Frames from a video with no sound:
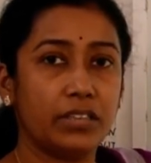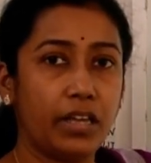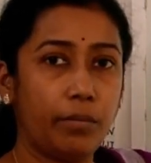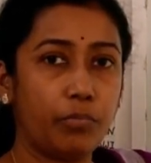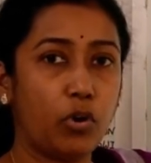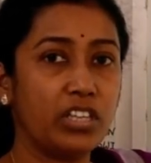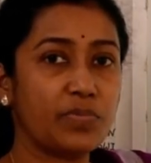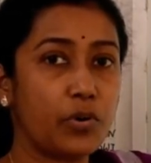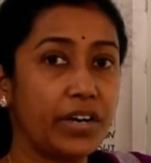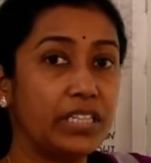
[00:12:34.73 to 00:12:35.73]
the
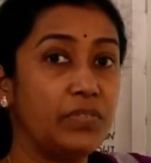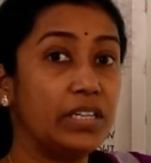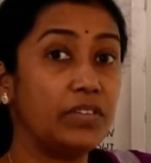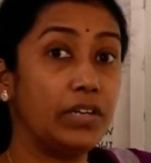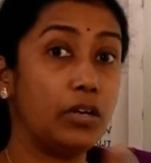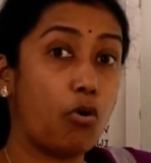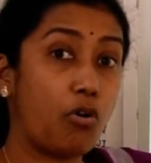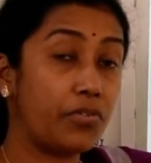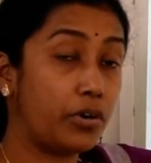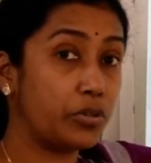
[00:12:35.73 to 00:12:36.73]
employee's productivity will
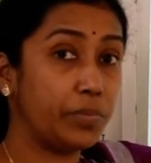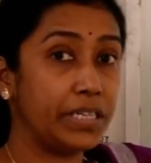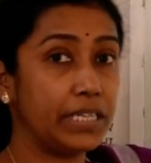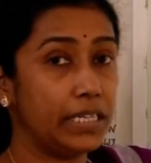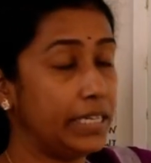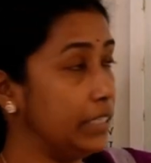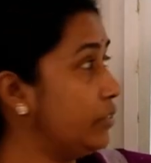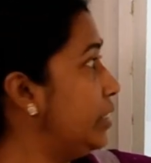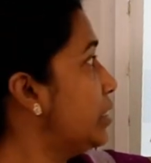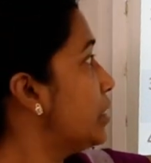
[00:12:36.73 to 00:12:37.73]
automatically
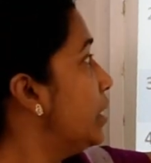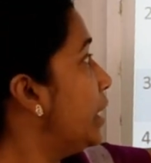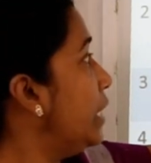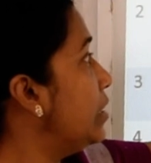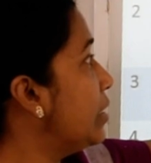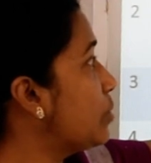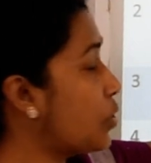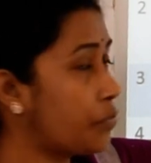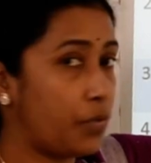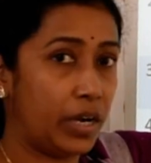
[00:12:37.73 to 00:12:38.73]
increase in terms
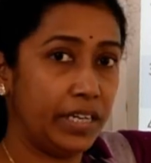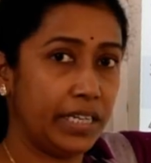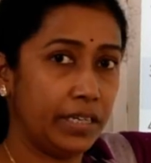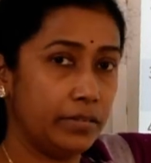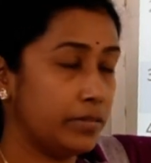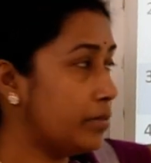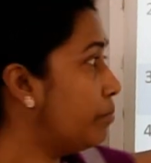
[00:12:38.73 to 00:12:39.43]
of quality